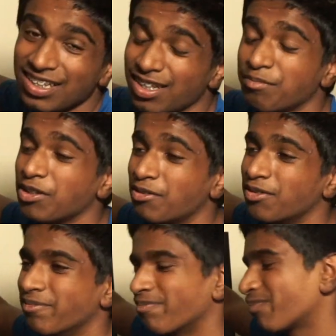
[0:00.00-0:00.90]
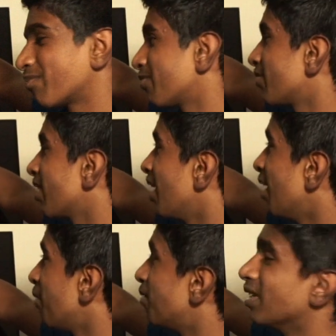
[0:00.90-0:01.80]
That'd be cool.
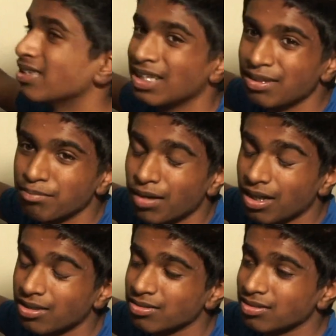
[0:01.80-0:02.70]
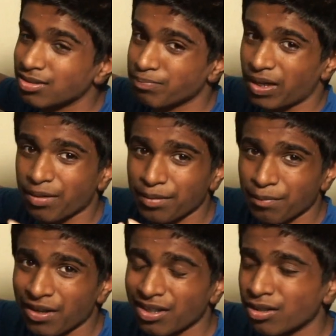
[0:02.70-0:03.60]
But it might spike up the
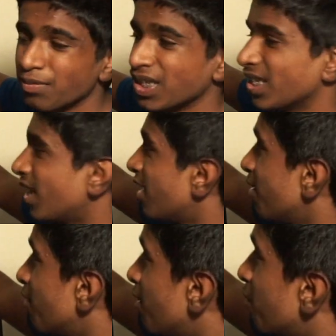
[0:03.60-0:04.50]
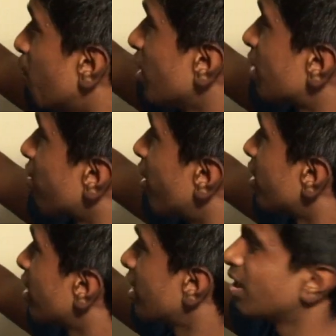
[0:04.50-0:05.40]
price a little bit, and more
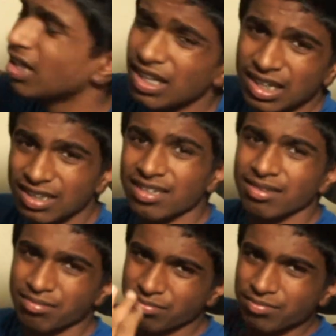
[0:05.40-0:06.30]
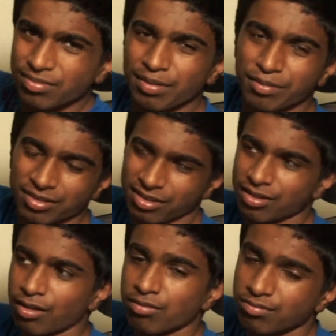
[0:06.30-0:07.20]
electronics. It's simpler just to
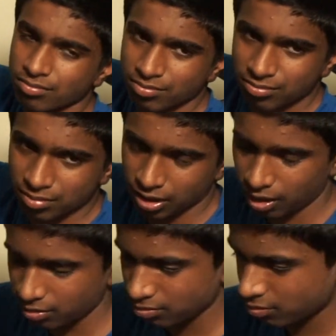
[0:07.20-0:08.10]
go like that.